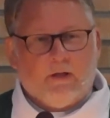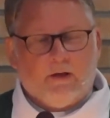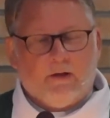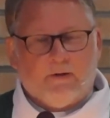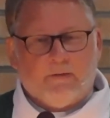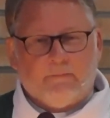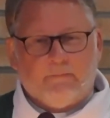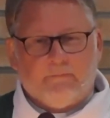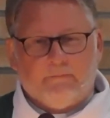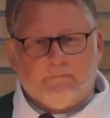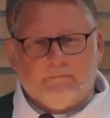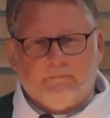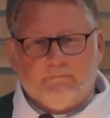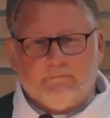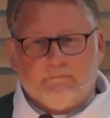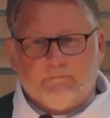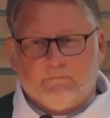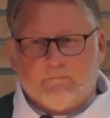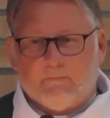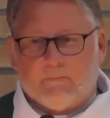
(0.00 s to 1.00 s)
Uh,
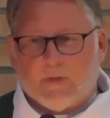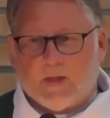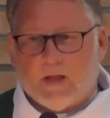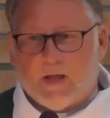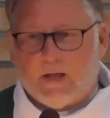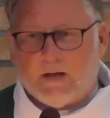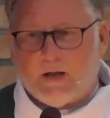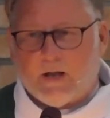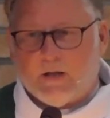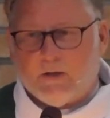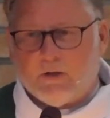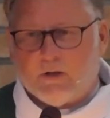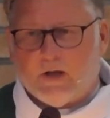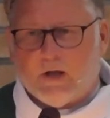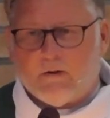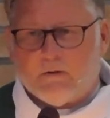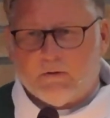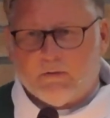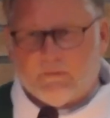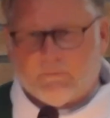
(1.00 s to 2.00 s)
and I look
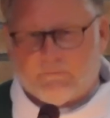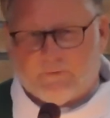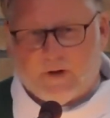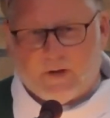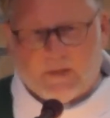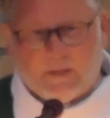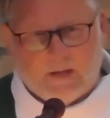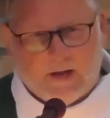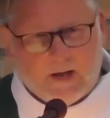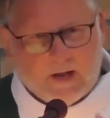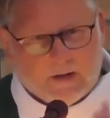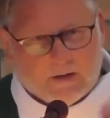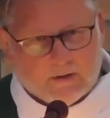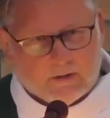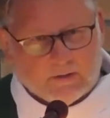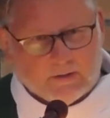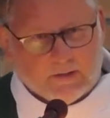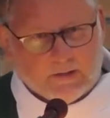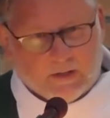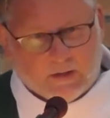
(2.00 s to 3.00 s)
out on the front deck,
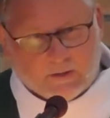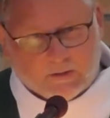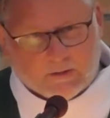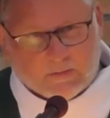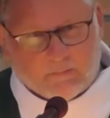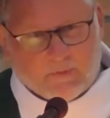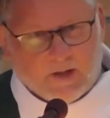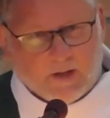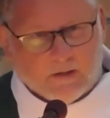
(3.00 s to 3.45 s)
on the, on the